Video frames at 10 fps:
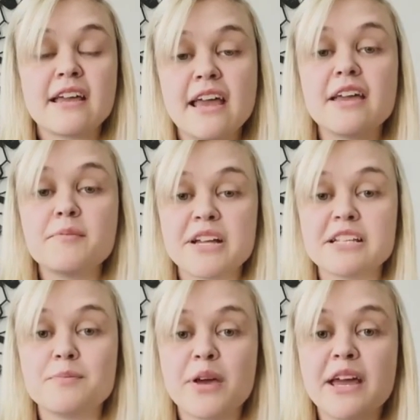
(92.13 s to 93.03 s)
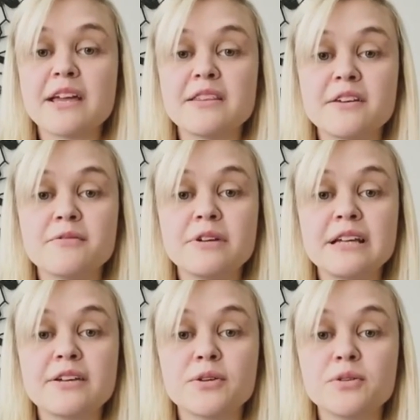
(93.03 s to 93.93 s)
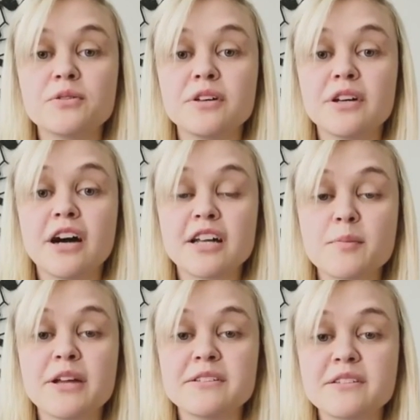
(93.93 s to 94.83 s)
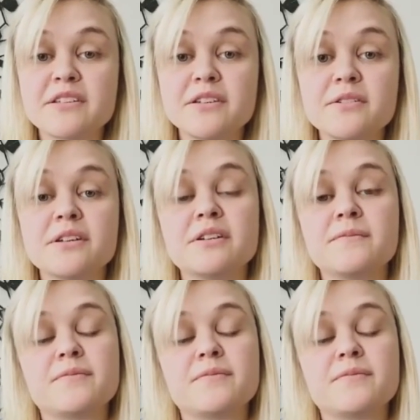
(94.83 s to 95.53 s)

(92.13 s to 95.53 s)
8-bedded bay that we call the high dependency unit.